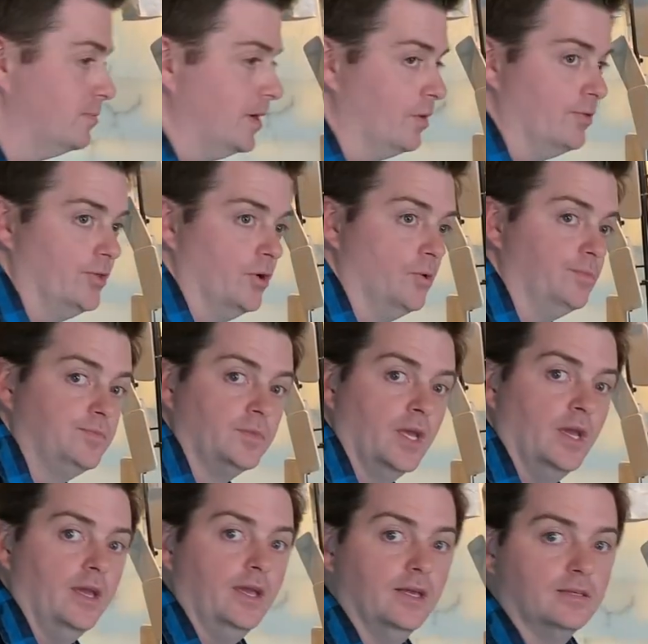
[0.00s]
about, though,
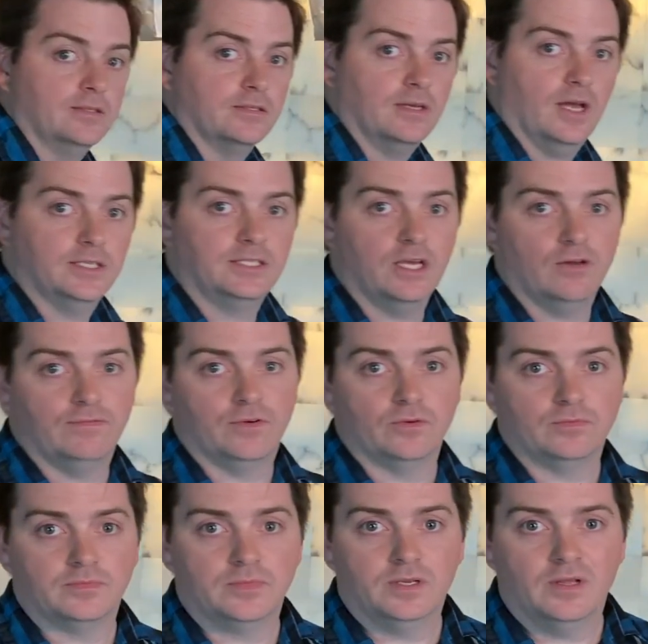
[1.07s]
is a cell
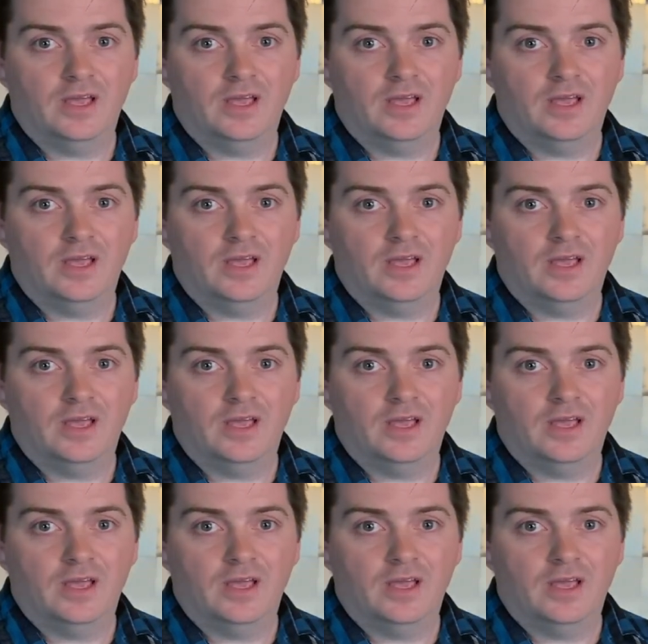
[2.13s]
phone.